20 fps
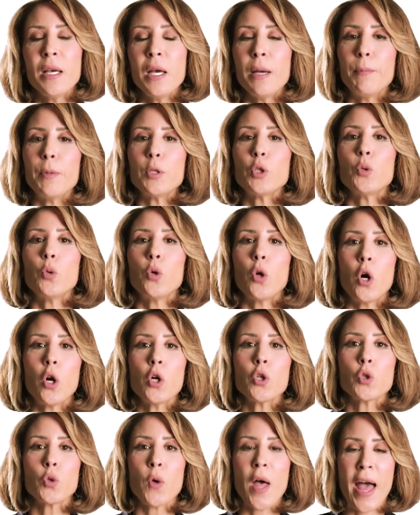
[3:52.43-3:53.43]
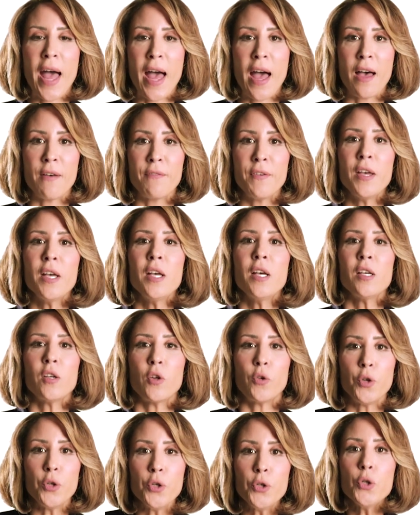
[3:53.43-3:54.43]
but you will also have
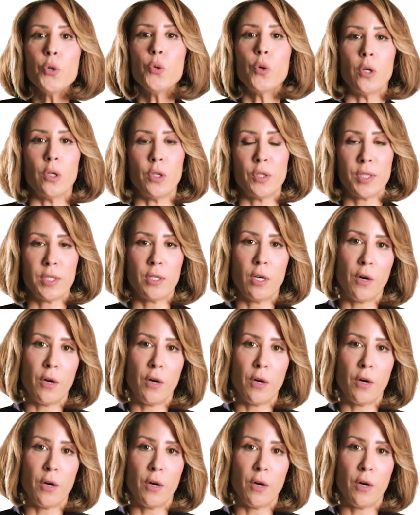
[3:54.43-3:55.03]
renewals